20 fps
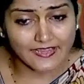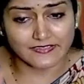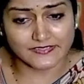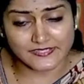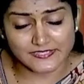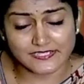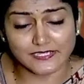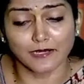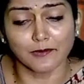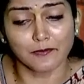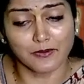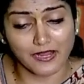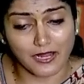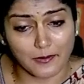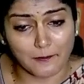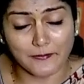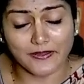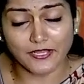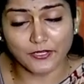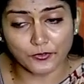term
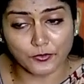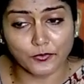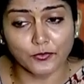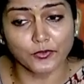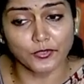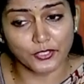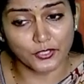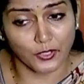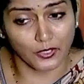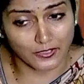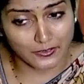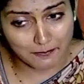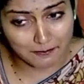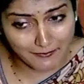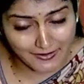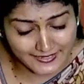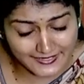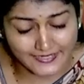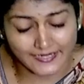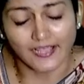coming to your
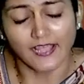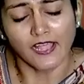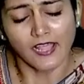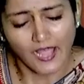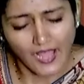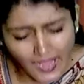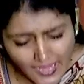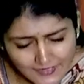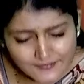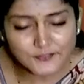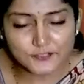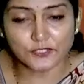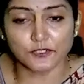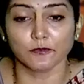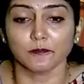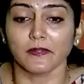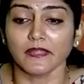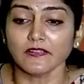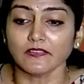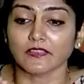mind has to be
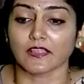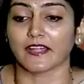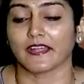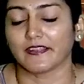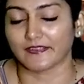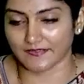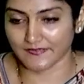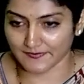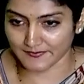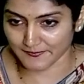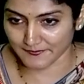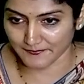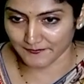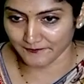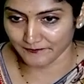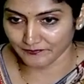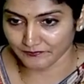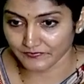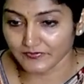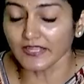threats.
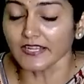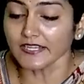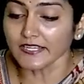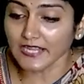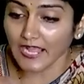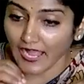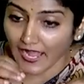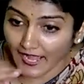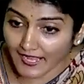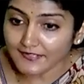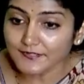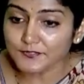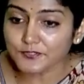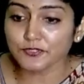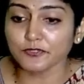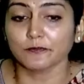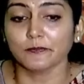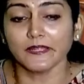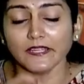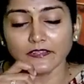It has to
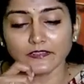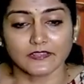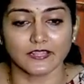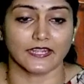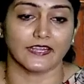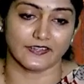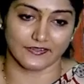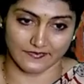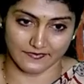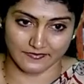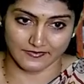be threats.